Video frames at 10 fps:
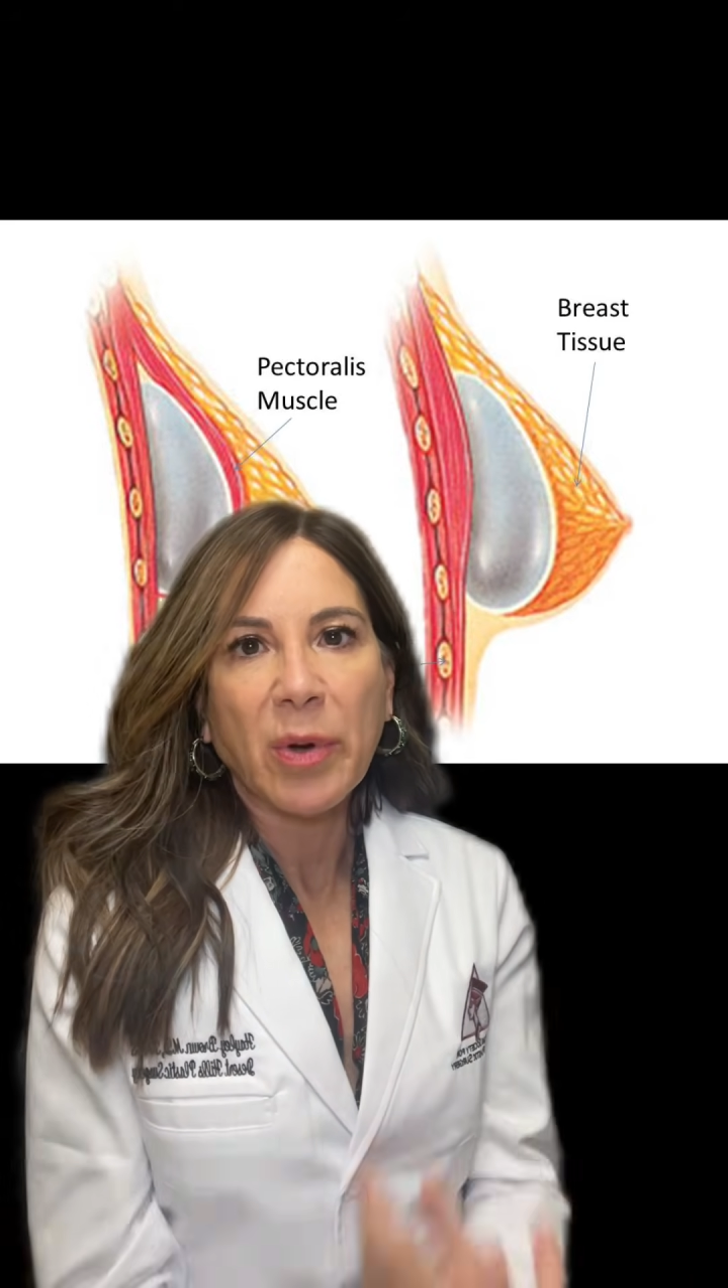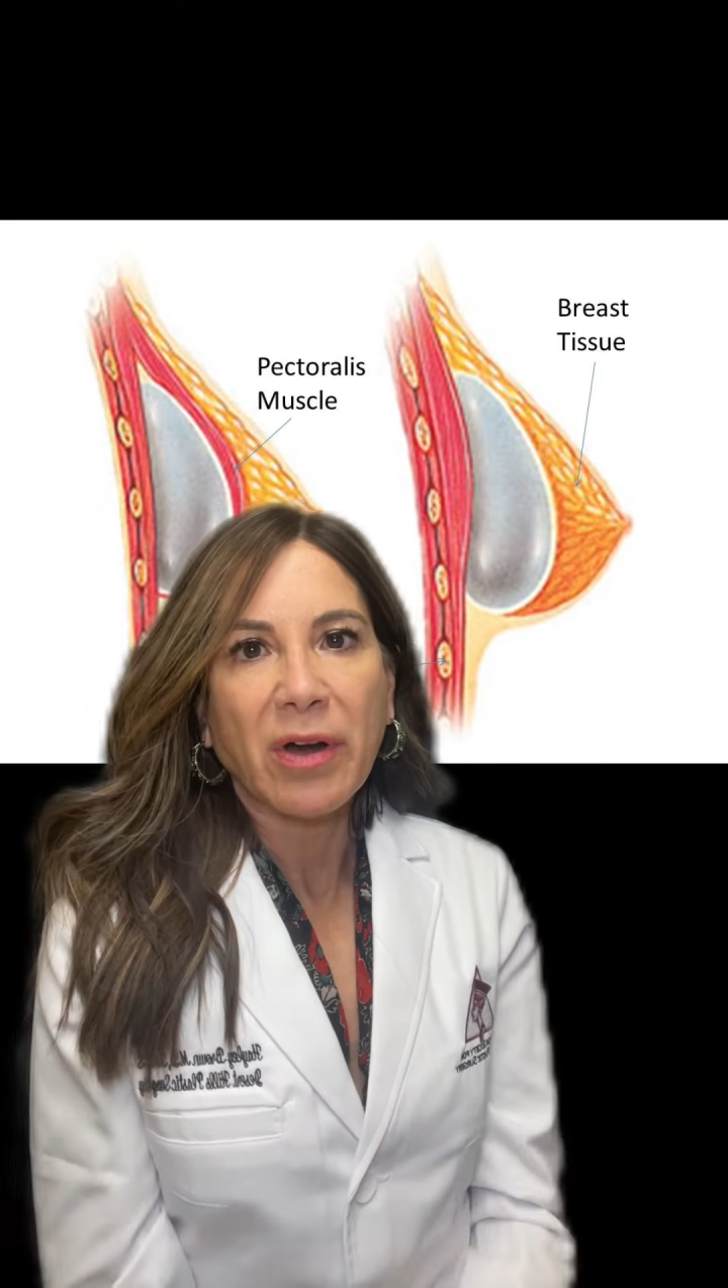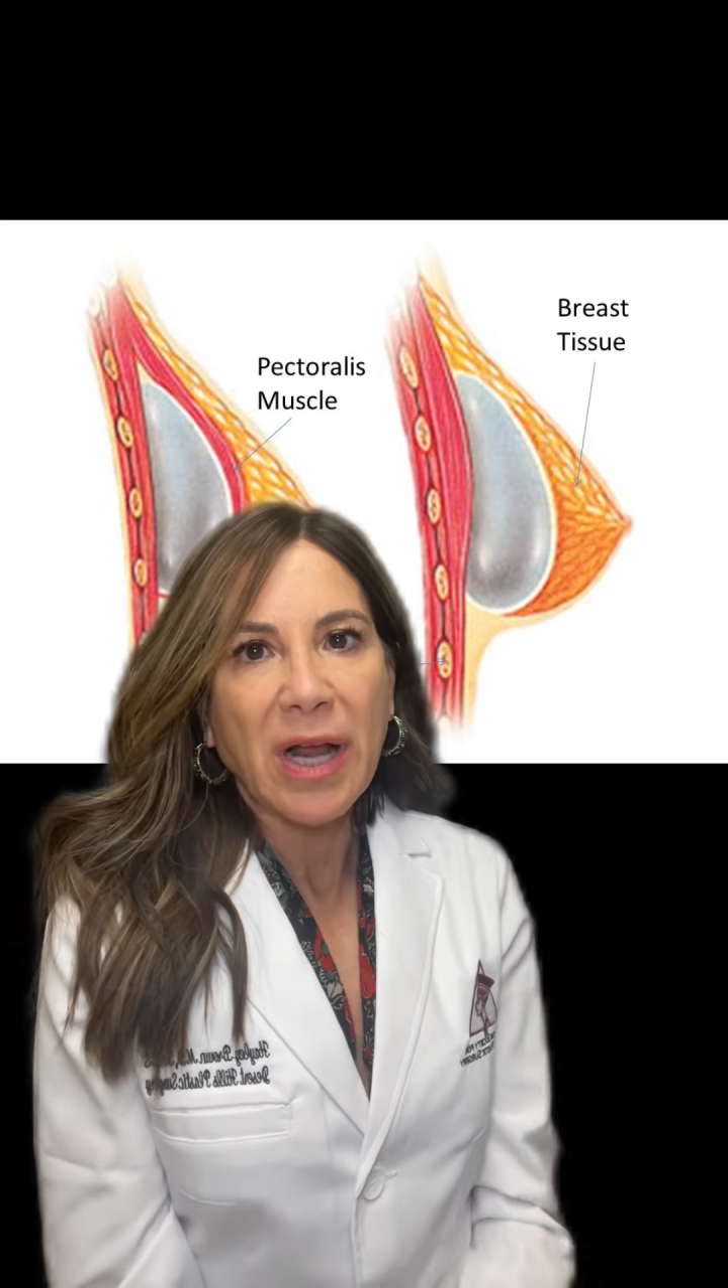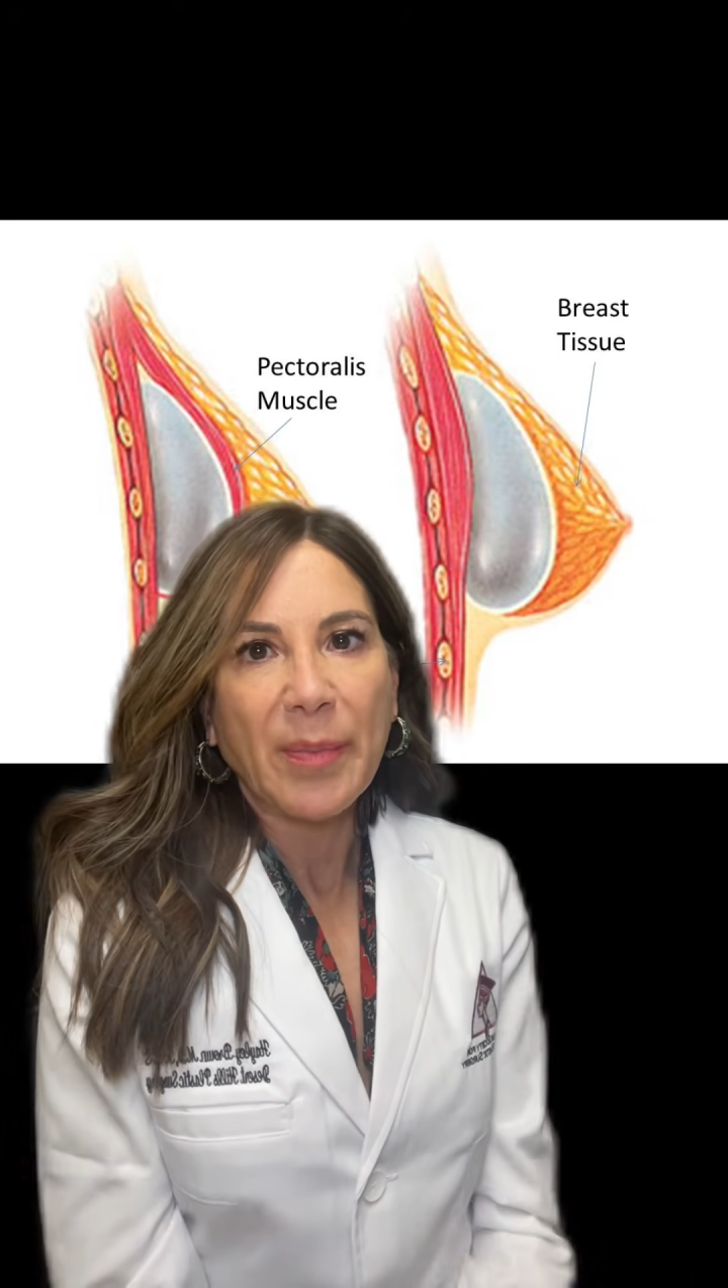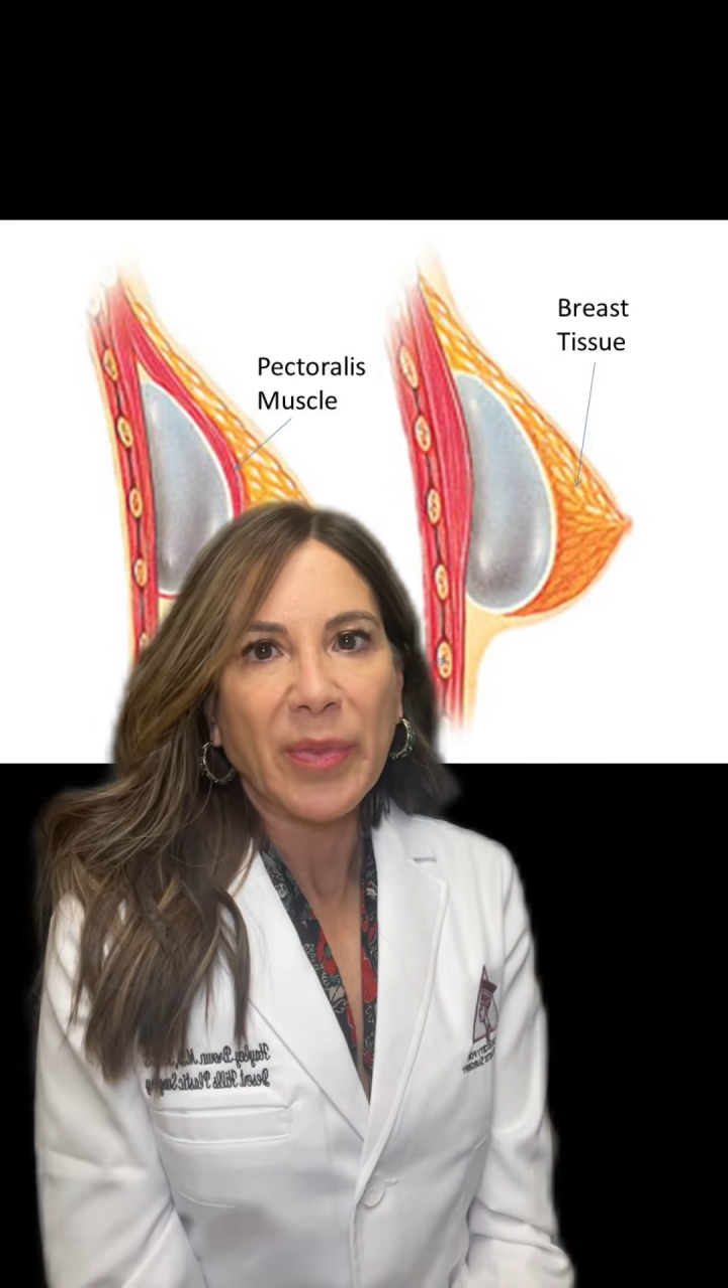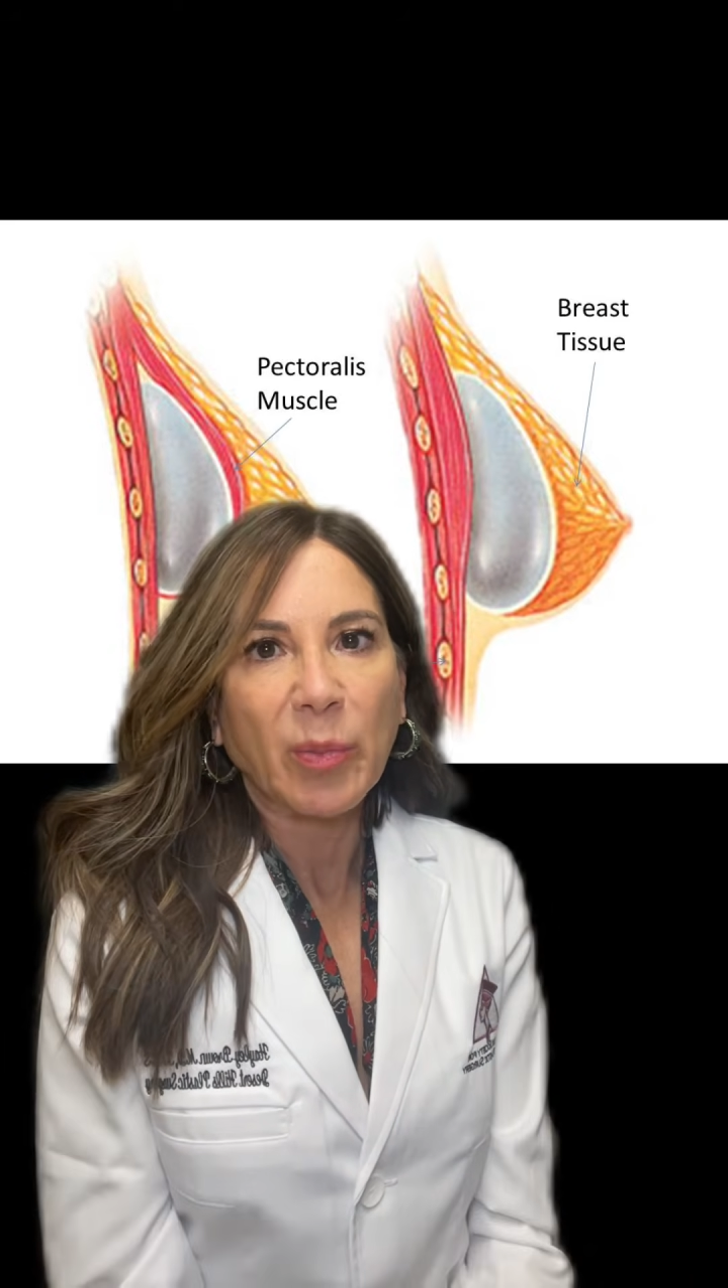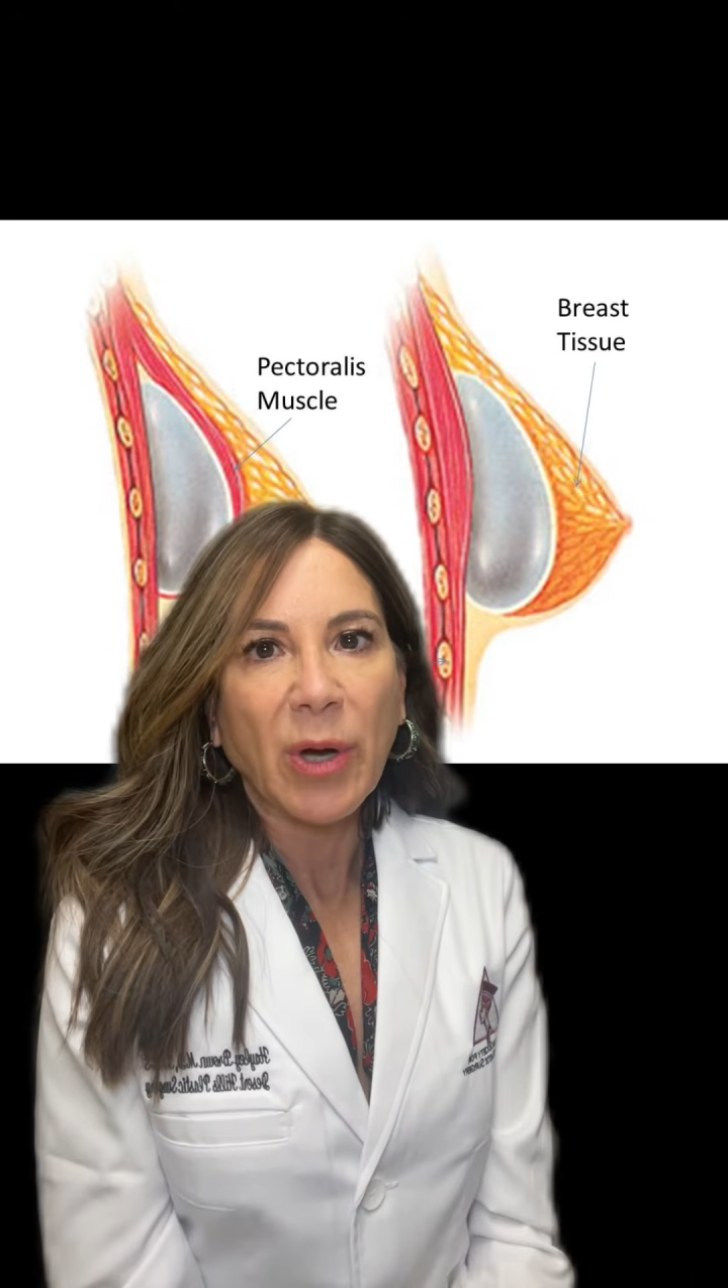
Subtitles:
perk up the